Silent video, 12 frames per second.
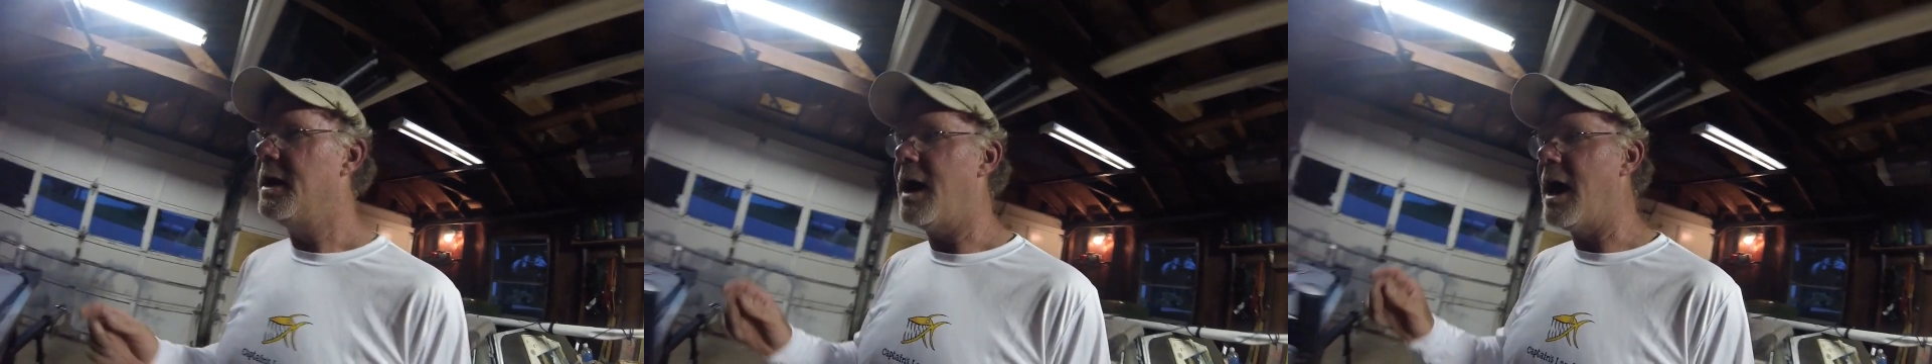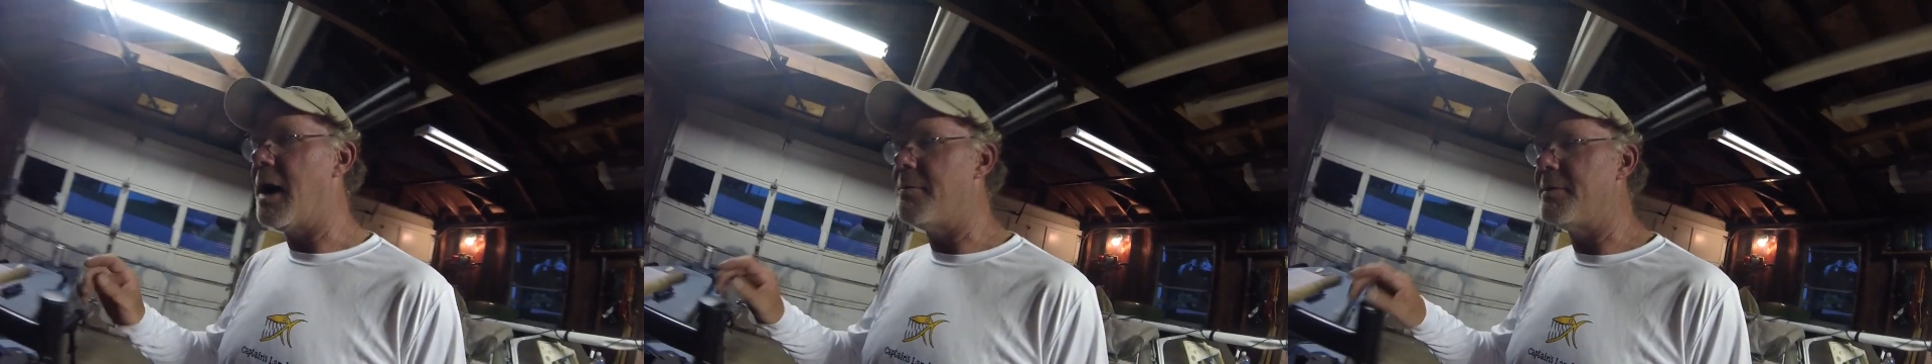
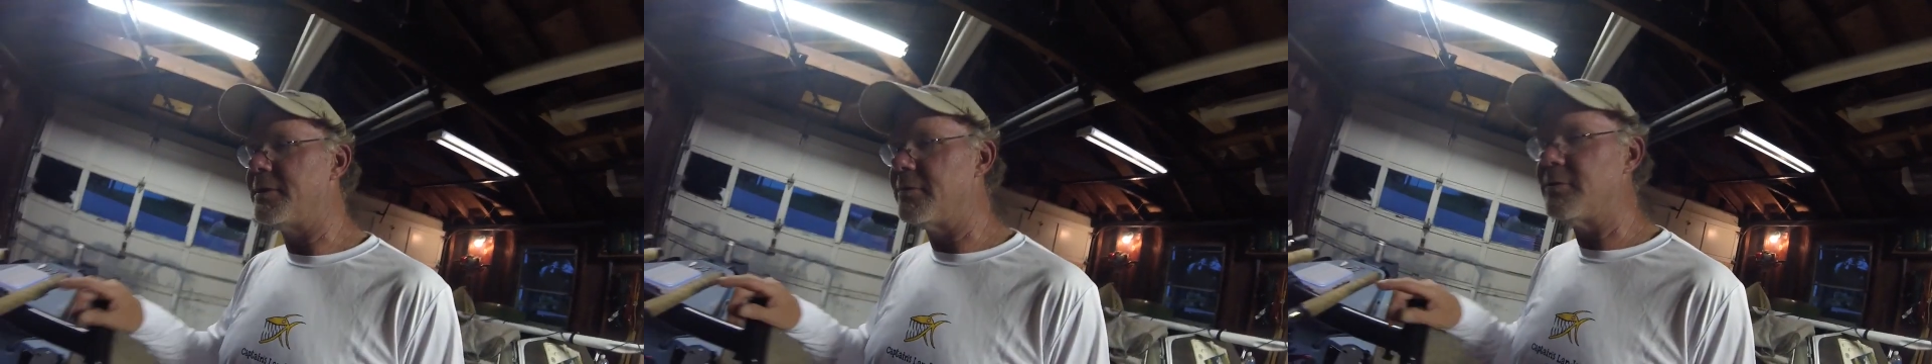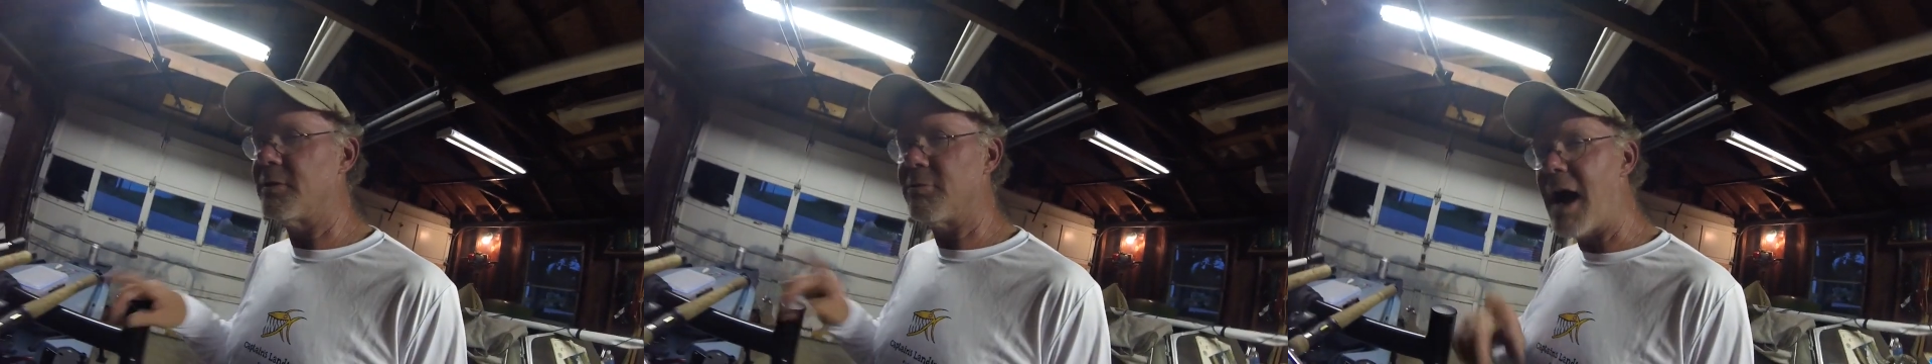
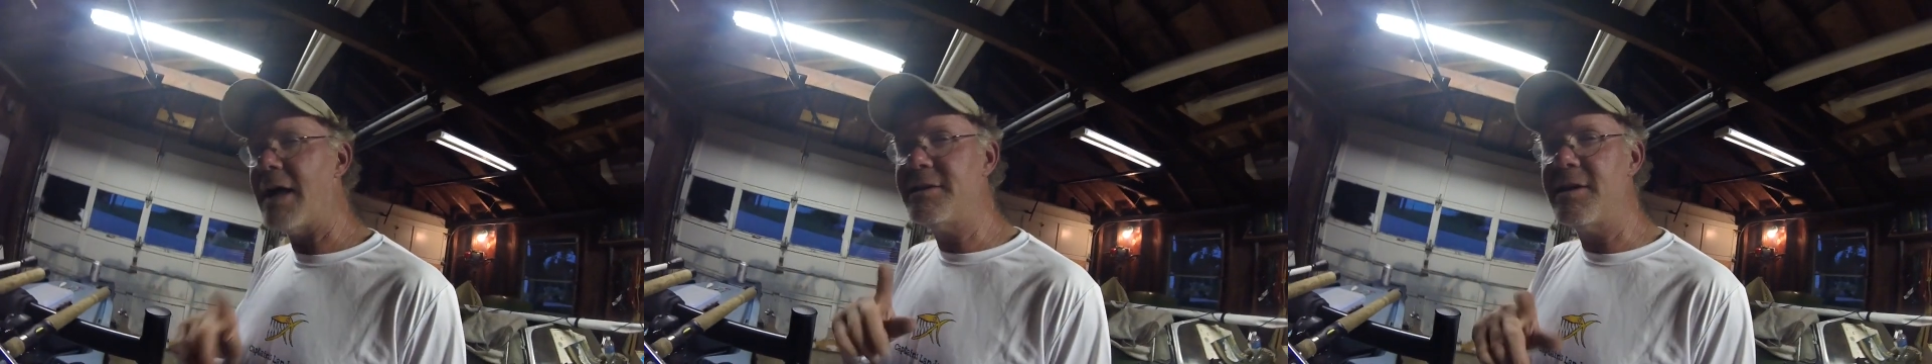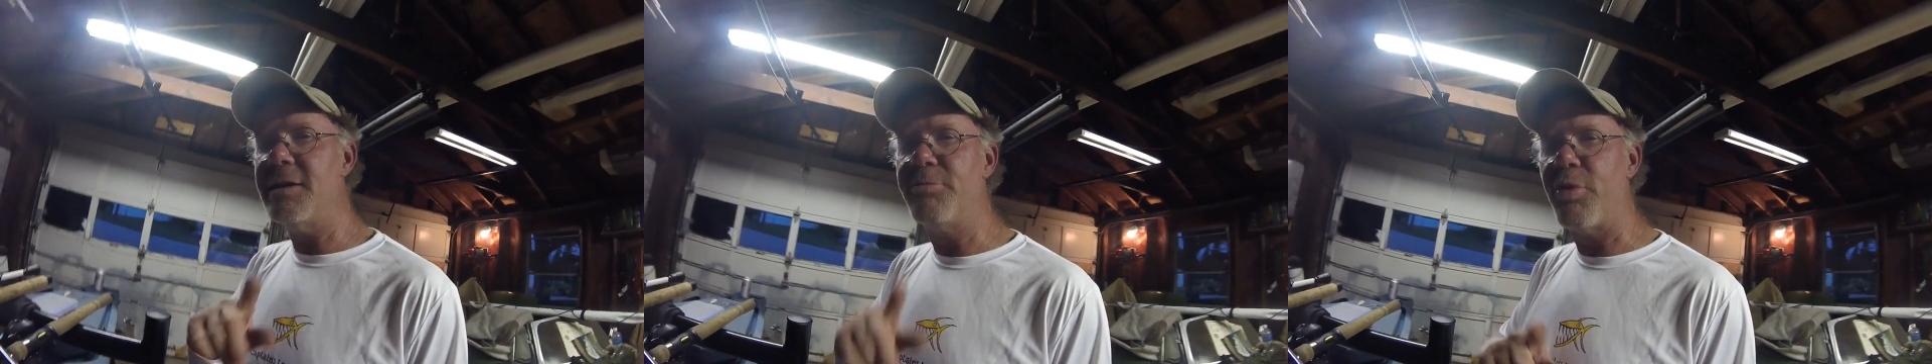But the rod
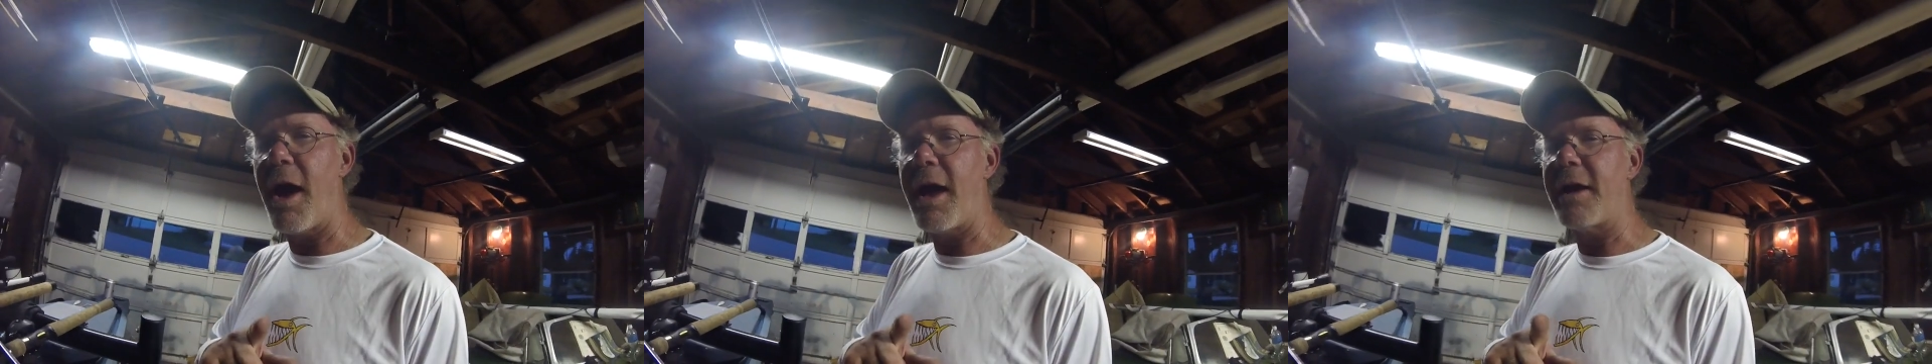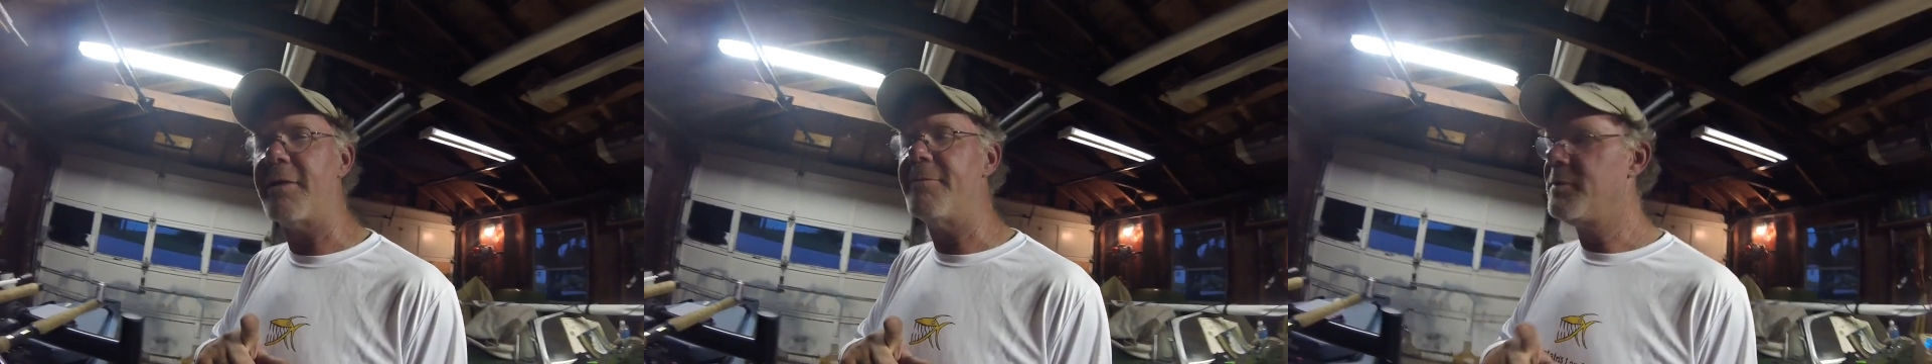did
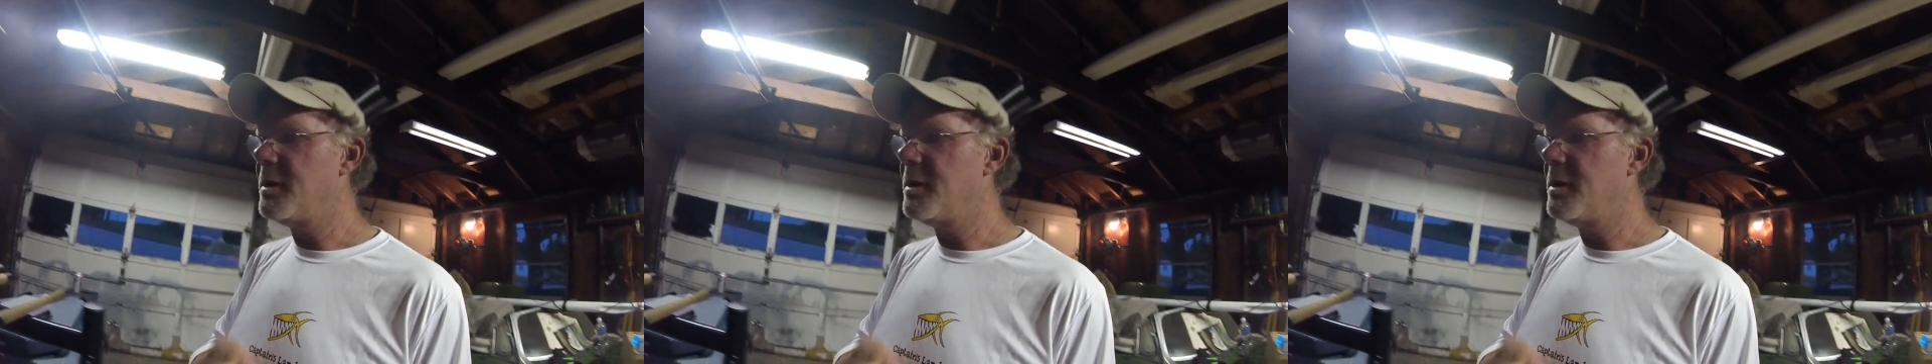break.